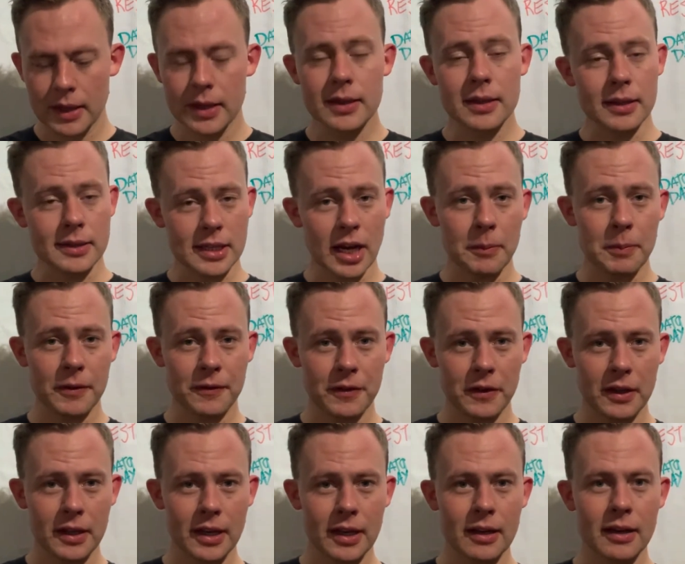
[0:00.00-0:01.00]
the top
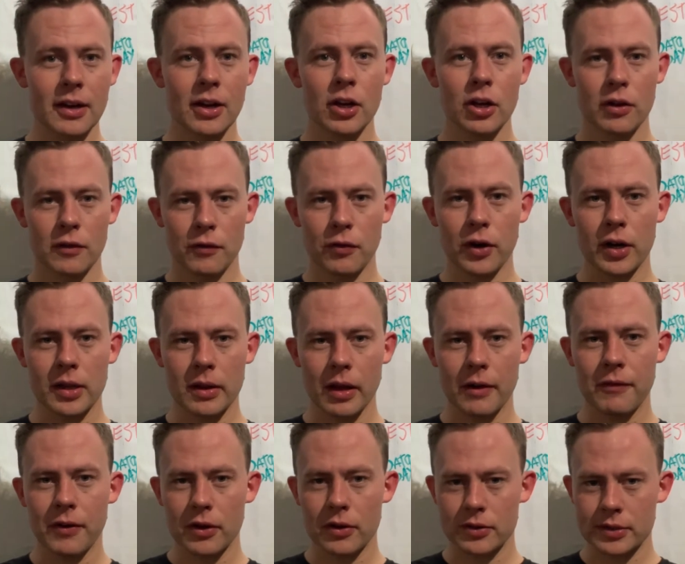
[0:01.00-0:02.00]
affiliate for
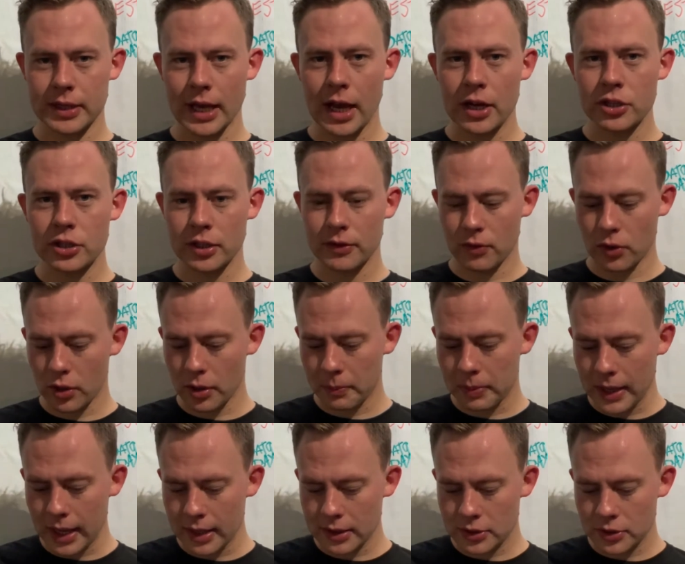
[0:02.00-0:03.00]
ClickFunnels, actually wrote a
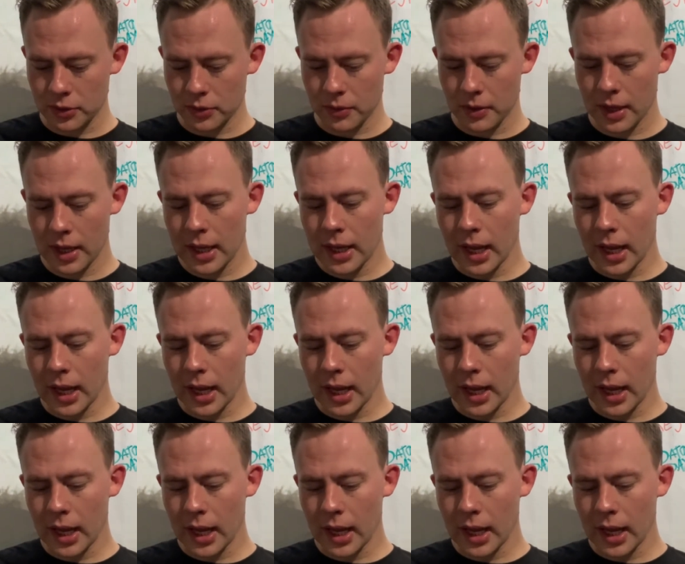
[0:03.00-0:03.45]
plan too.